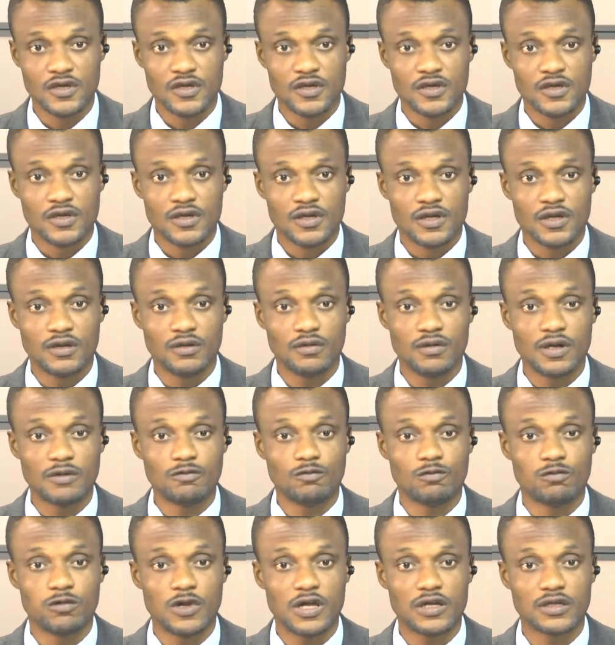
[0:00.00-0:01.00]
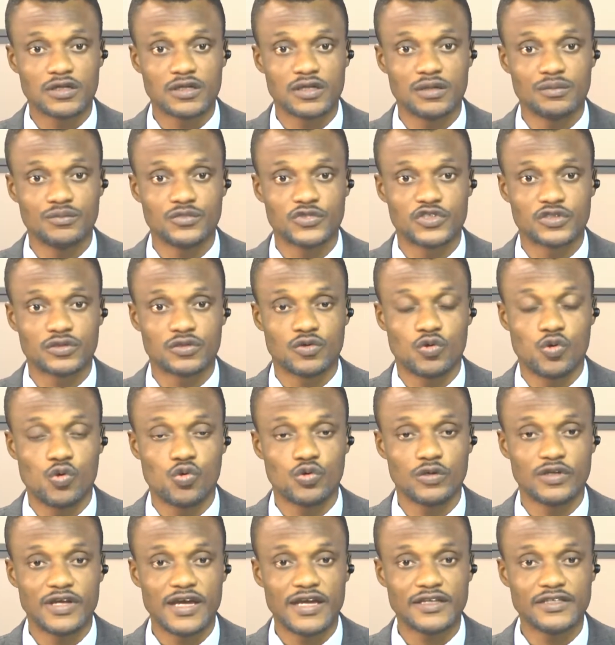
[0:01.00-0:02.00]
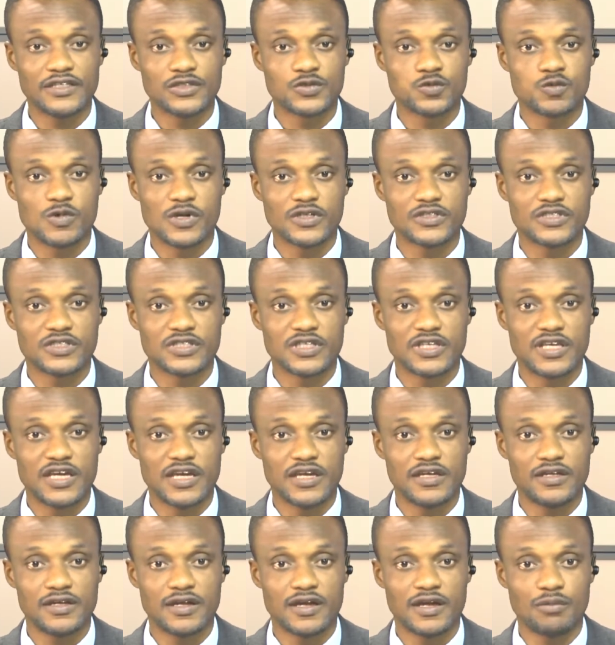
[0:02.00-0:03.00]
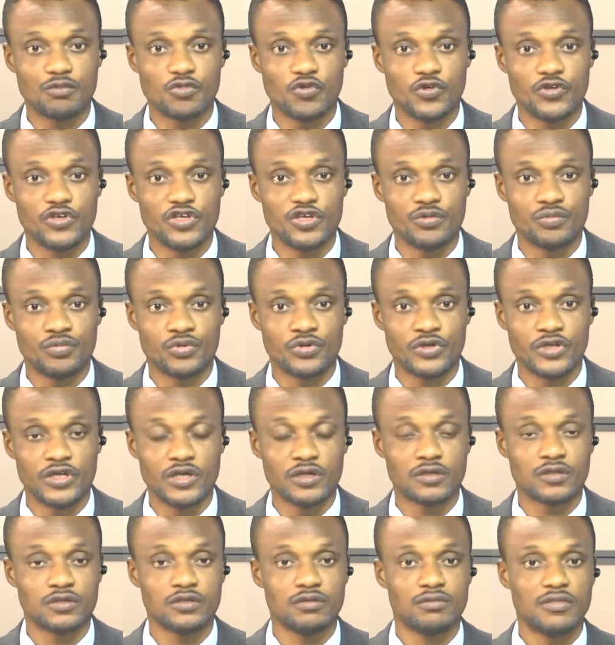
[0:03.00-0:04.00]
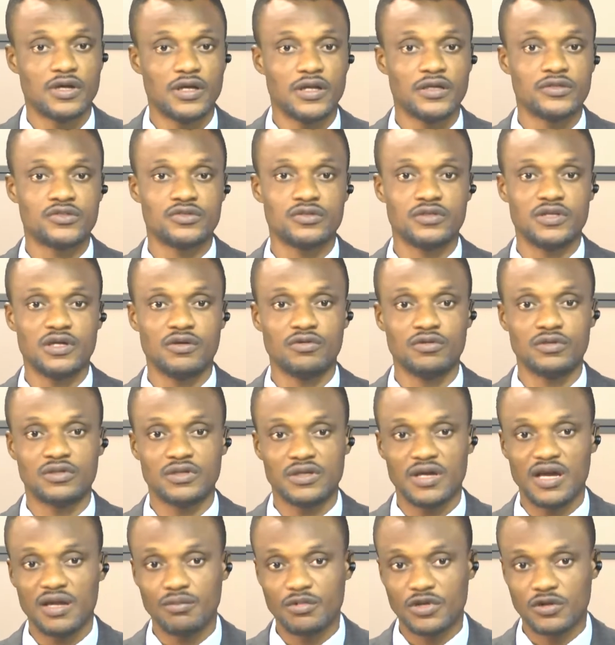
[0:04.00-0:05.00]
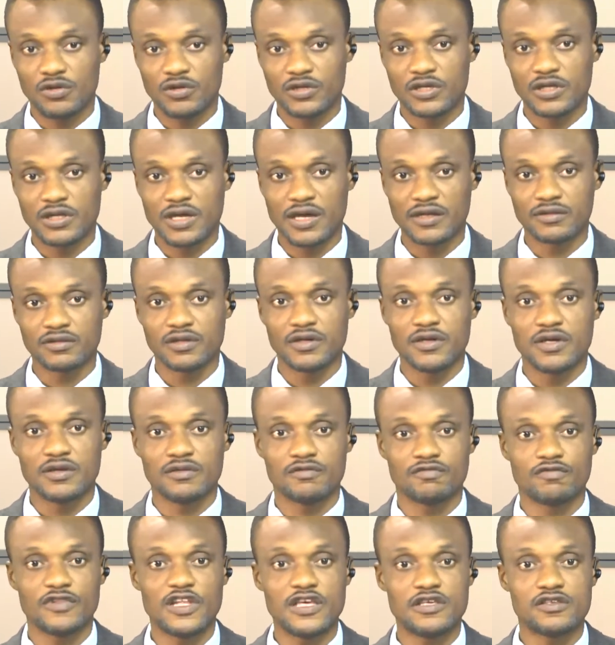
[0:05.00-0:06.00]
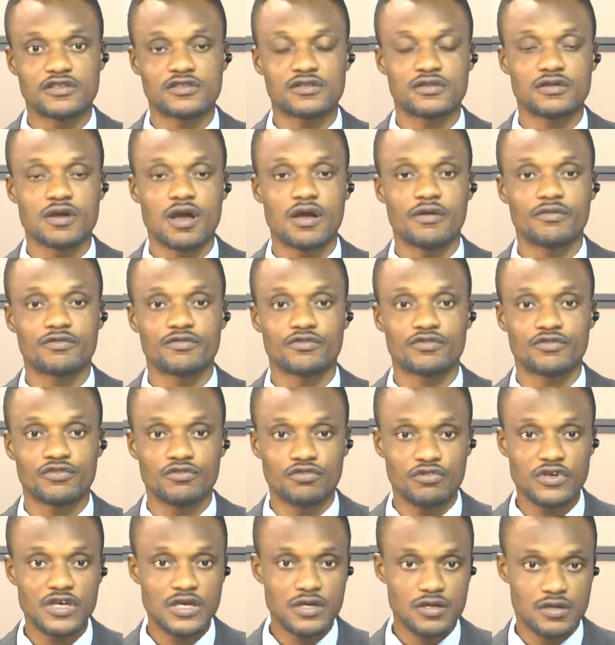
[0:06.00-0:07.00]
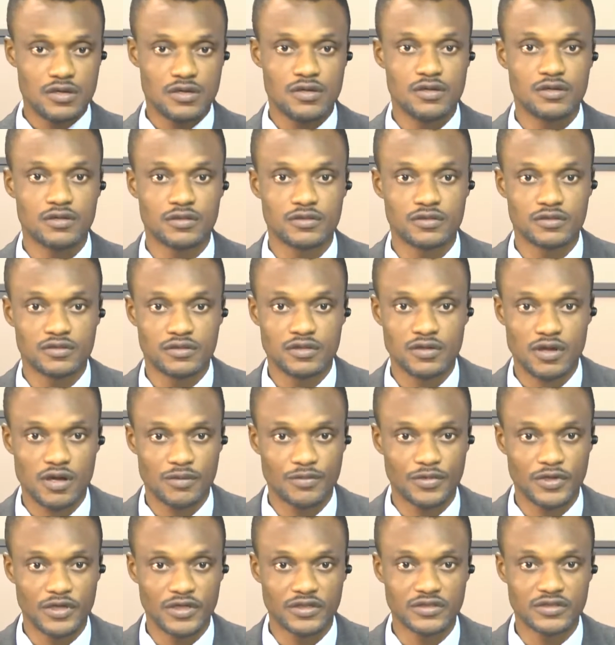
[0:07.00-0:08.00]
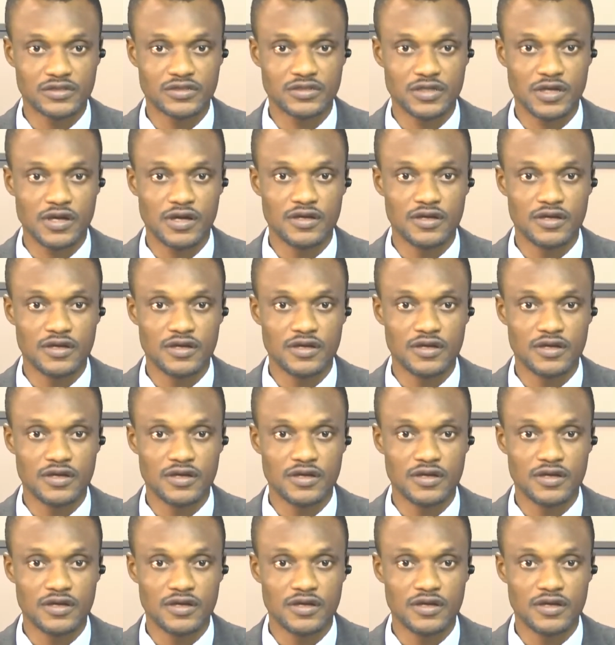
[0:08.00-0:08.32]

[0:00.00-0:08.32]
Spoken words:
Hello and welcome to Core Digest once again. I'm Oyinpriye Krumala. Today we have been looking at least three good topics.